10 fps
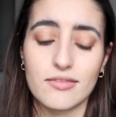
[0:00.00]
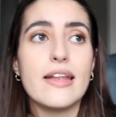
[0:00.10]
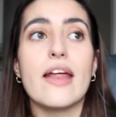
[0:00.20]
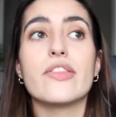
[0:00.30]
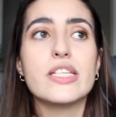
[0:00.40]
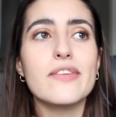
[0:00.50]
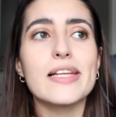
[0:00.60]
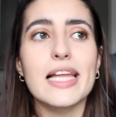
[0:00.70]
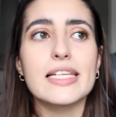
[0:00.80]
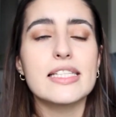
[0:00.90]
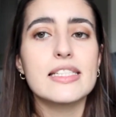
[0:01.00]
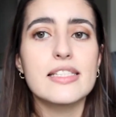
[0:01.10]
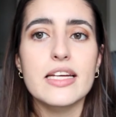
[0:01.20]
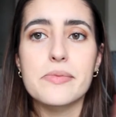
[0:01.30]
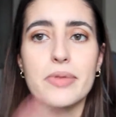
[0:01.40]
Now the TV license
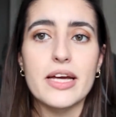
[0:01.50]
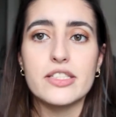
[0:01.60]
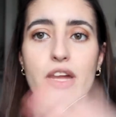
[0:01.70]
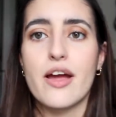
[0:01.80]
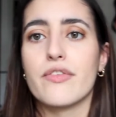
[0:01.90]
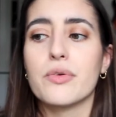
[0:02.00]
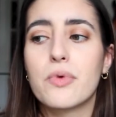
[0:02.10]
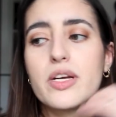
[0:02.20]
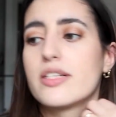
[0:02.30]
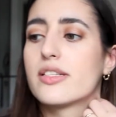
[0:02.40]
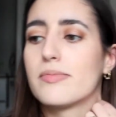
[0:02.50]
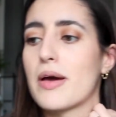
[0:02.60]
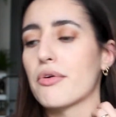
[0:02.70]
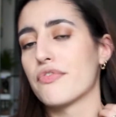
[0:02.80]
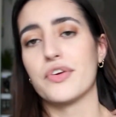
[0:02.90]
thing applies to everyone. It doesn't
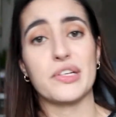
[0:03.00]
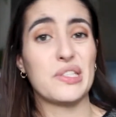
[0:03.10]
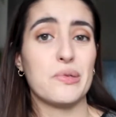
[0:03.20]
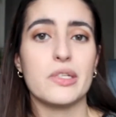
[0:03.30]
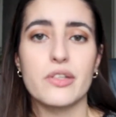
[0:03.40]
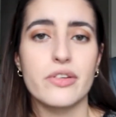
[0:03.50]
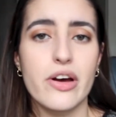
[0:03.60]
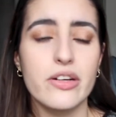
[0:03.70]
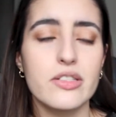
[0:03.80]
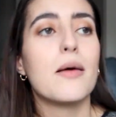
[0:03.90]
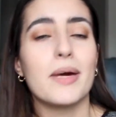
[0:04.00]
matter if you're a student or not.